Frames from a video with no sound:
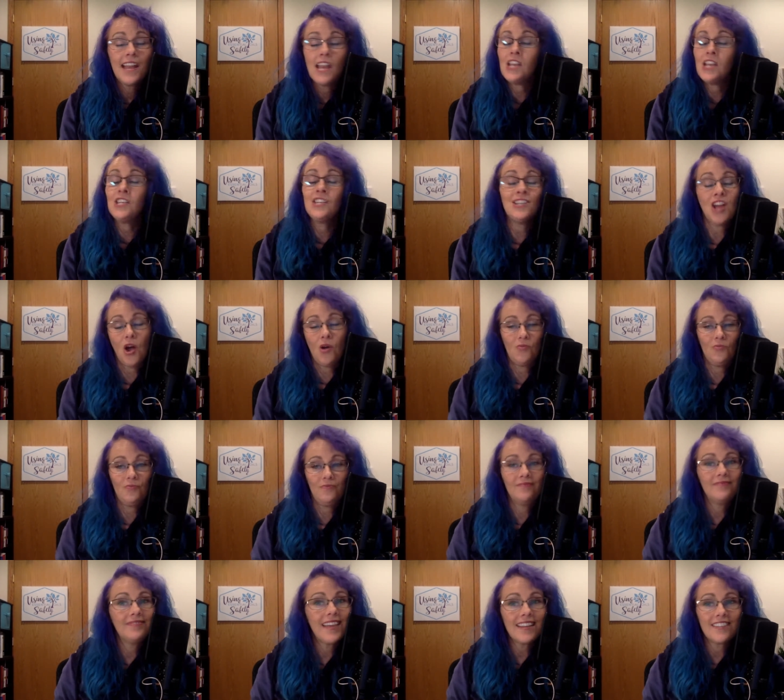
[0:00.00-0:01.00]
No,
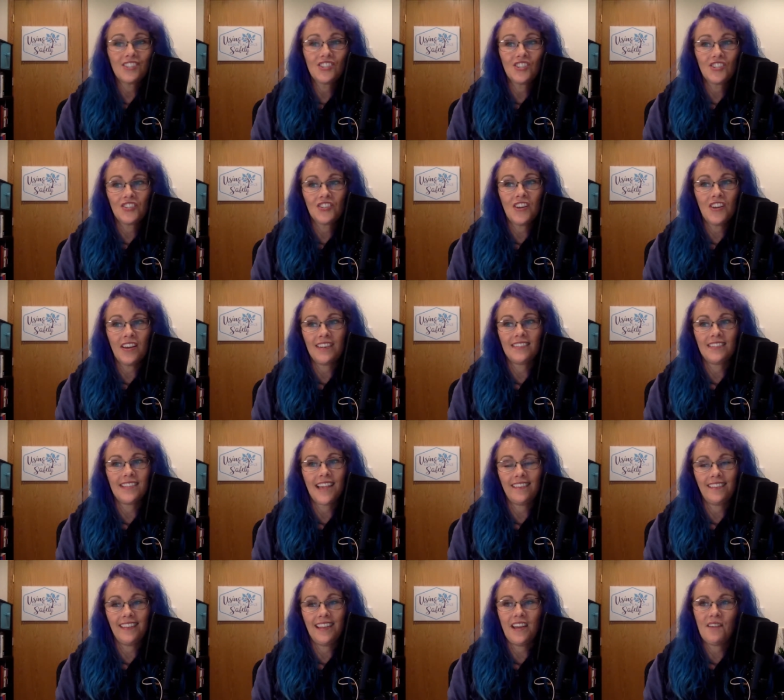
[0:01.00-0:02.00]
that's just not
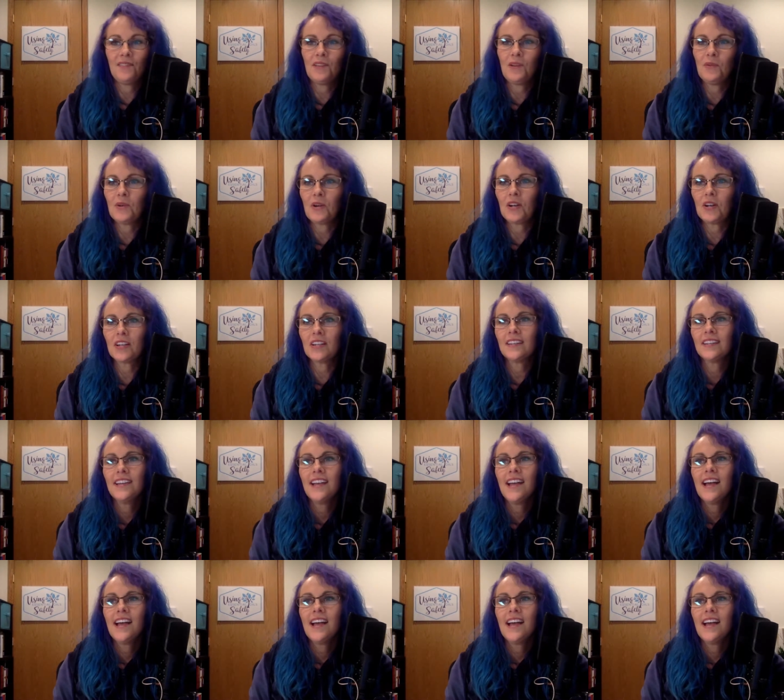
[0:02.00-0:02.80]
exactly how they work.